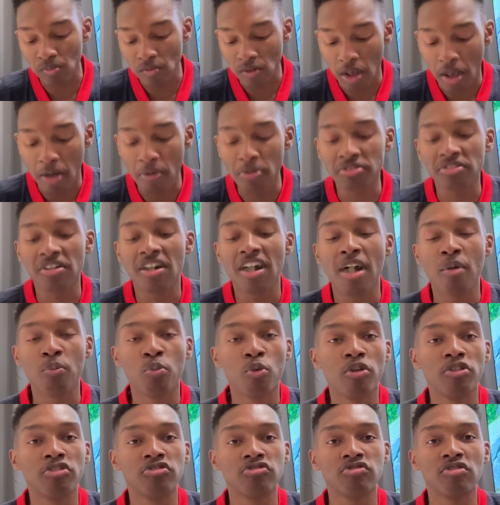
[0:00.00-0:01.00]
I wish I had
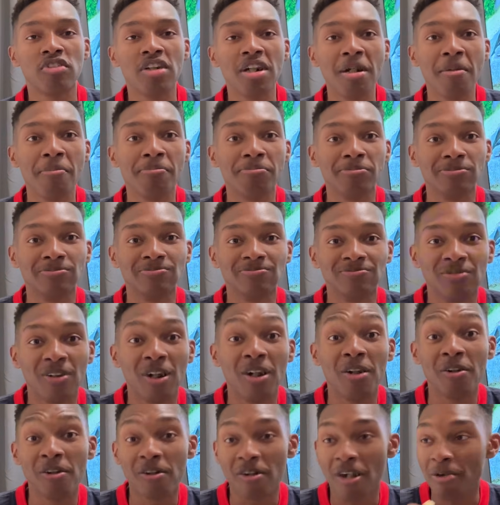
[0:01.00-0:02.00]
more shrimp.
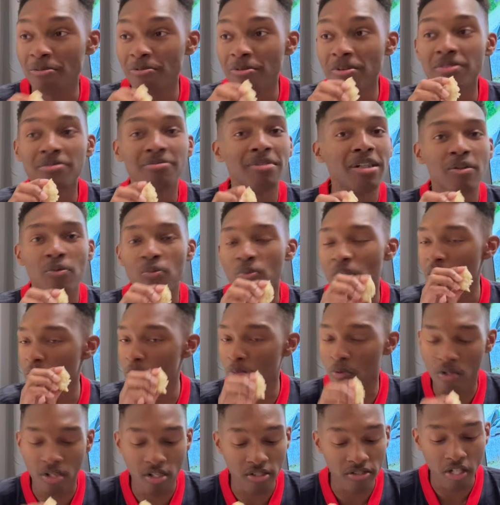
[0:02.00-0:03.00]
I would have made way
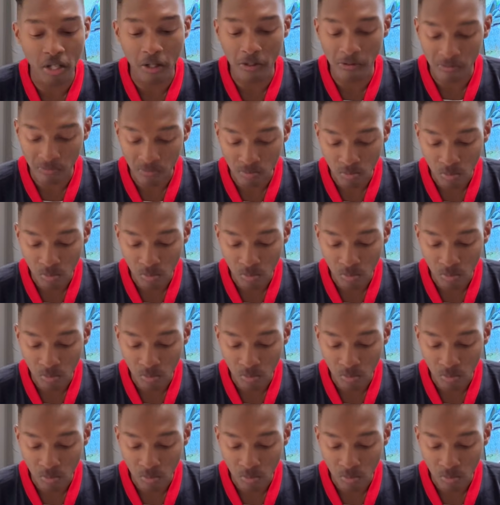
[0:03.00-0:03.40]
more of this.